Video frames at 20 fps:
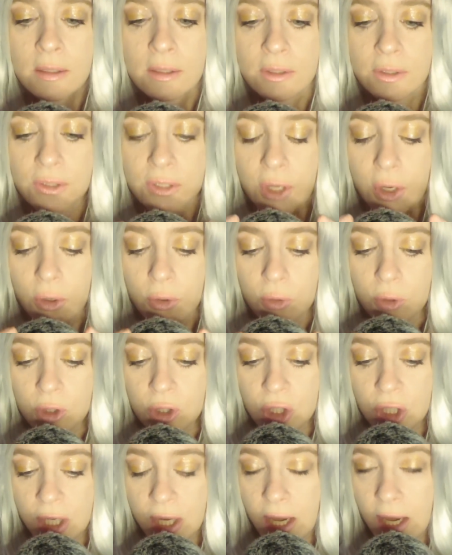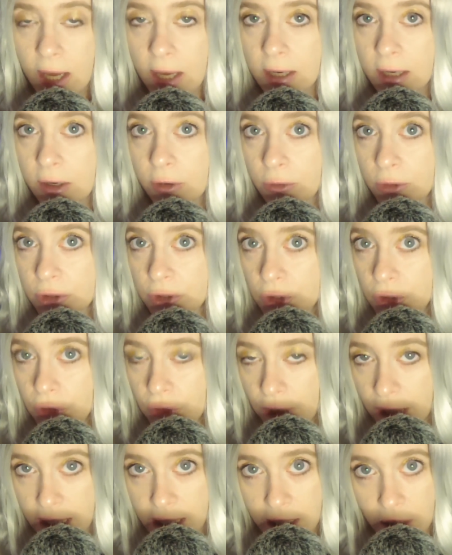So she got a
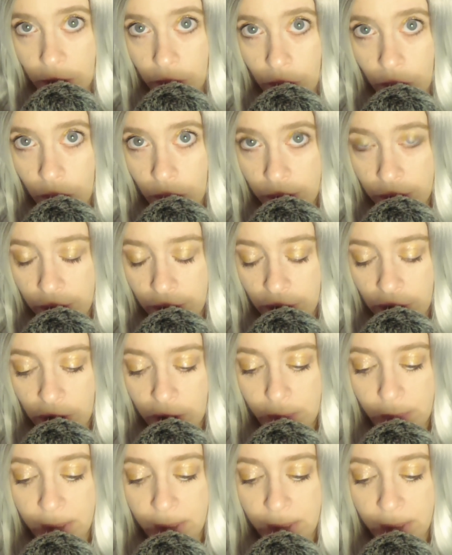restraining order,